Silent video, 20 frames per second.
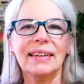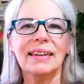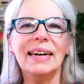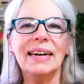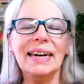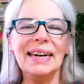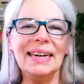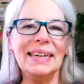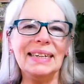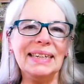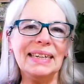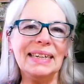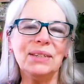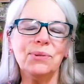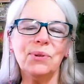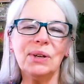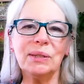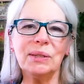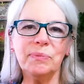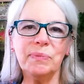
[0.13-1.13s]
Hi, and
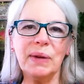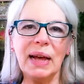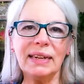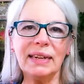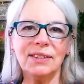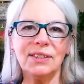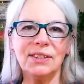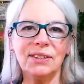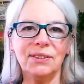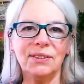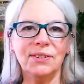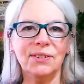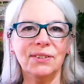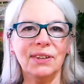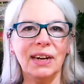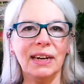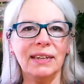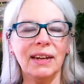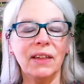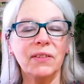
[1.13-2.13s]
welcome back to
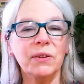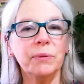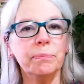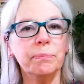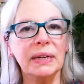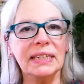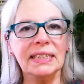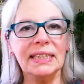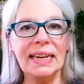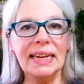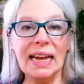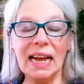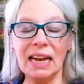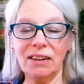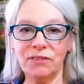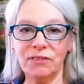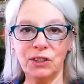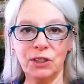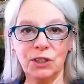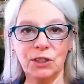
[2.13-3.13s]
another Monday
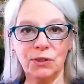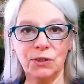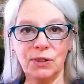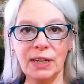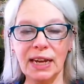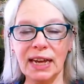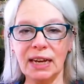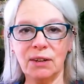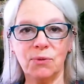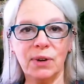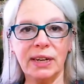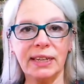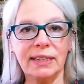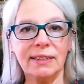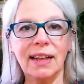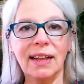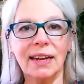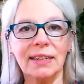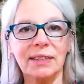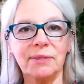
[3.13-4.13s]
afternoon at 1
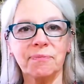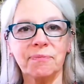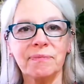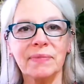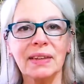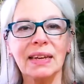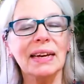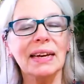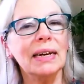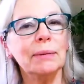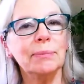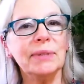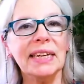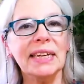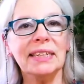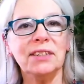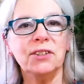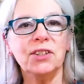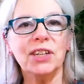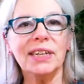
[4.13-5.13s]
o'clock. I'm
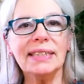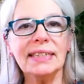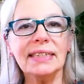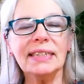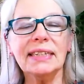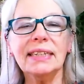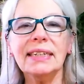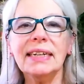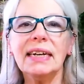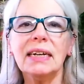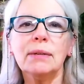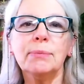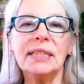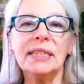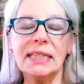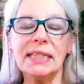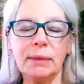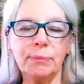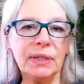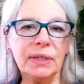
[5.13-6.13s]
Katie Johnson. I'm a
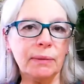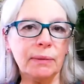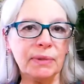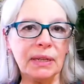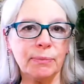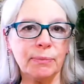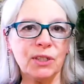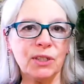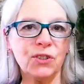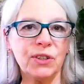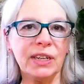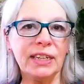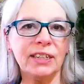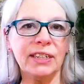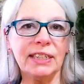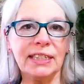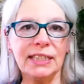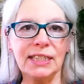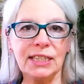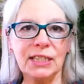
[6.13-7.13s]
Stampin' Up! Demonstrator
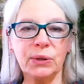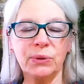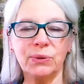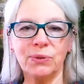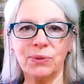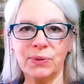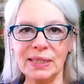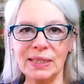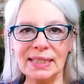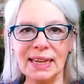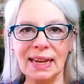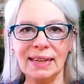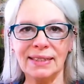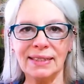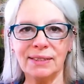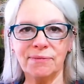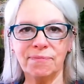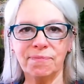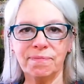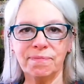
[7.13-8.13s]
in Stoughton,
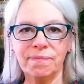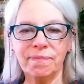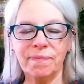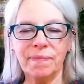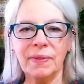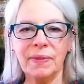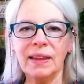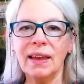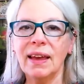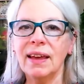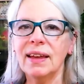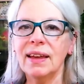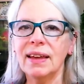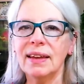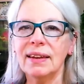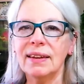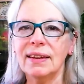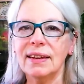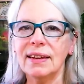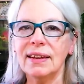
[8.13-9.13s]
Wisconsin.
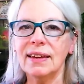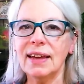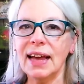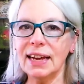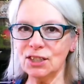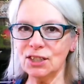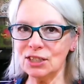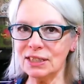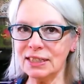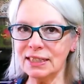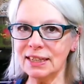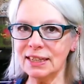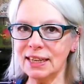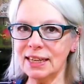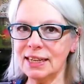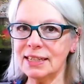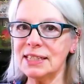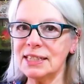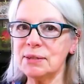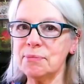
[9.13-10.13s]
Actually,
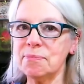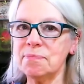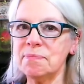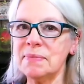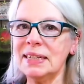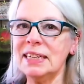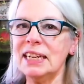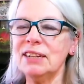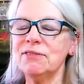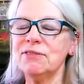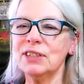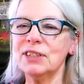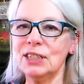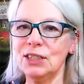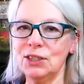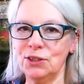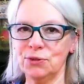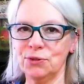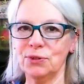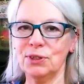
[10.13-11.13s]
it's Monday for
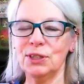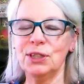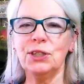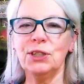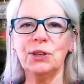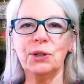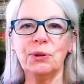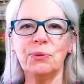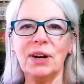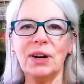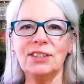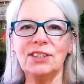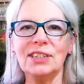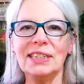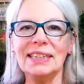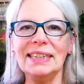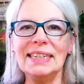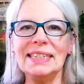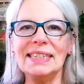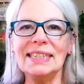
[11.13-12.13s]
you. You're
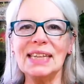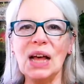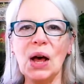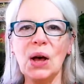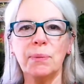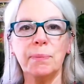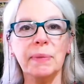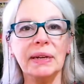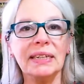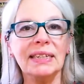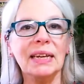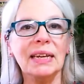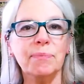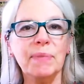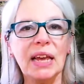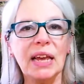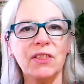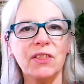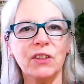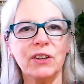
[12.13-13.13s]
watching this on Monday,
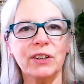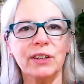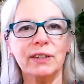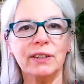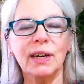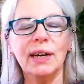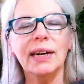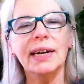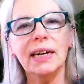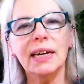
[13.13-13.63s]
May 3rd.